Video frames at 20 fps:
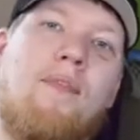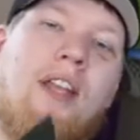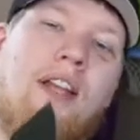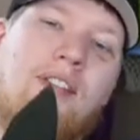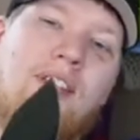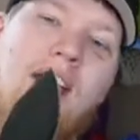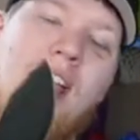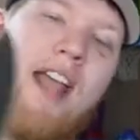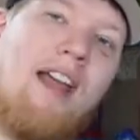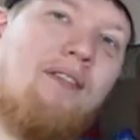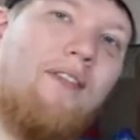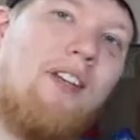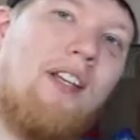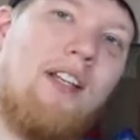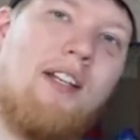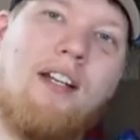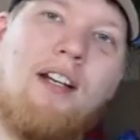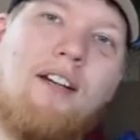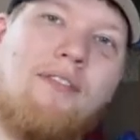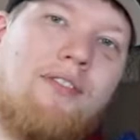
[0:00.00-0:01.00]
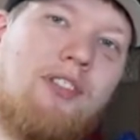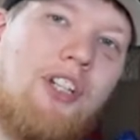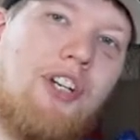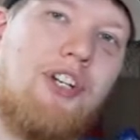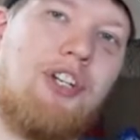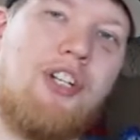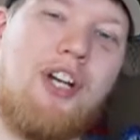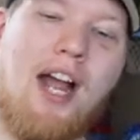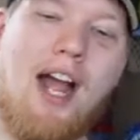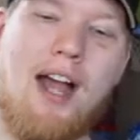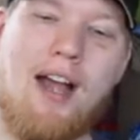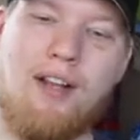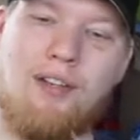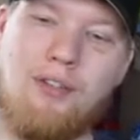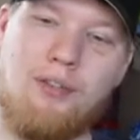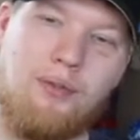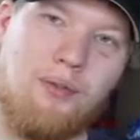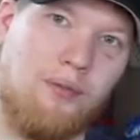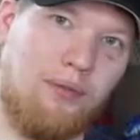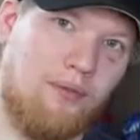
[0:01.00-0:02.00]
It's heavy enough to
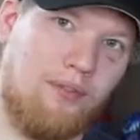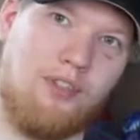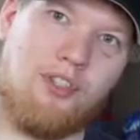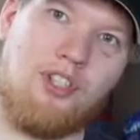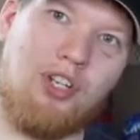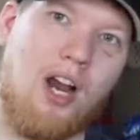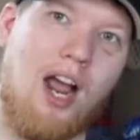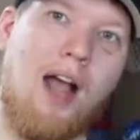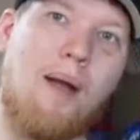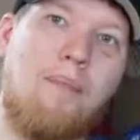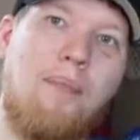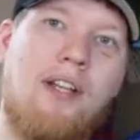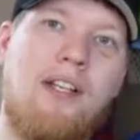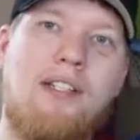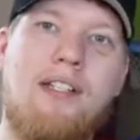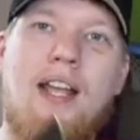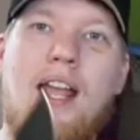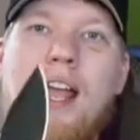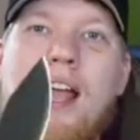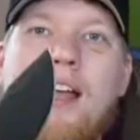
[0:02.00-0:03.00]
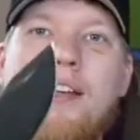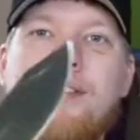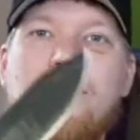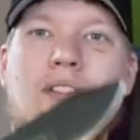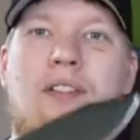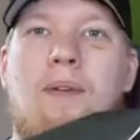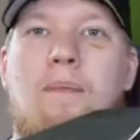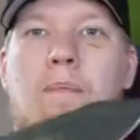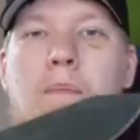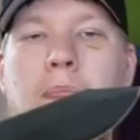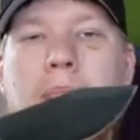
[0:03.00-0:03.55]
do chopping tasks.